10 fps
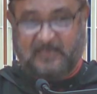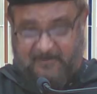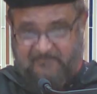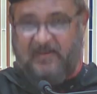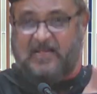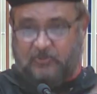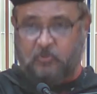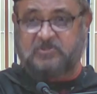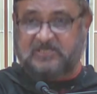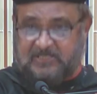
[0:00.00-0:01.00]
reflects
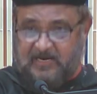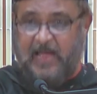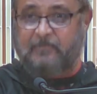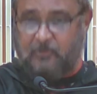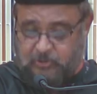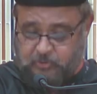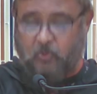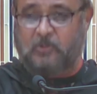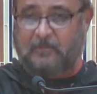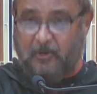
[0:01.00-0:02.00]
what was inscribed on his
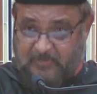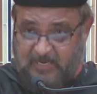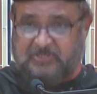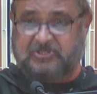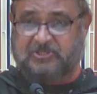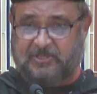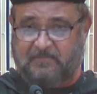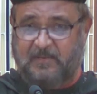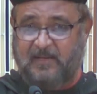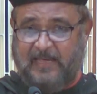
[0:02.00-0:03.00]
sword about relationship
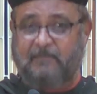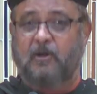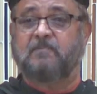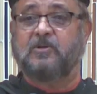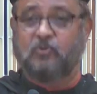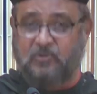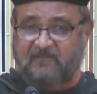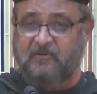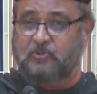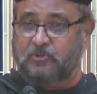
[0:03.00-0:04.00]
and about being good
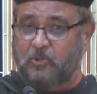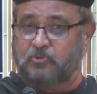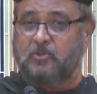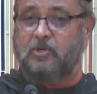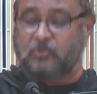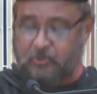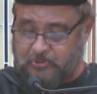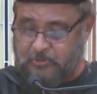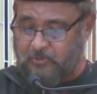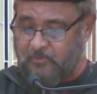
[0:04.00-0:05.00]
even to those who are not
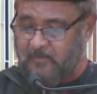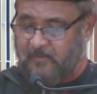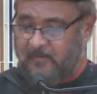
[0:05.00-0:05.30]
good to you.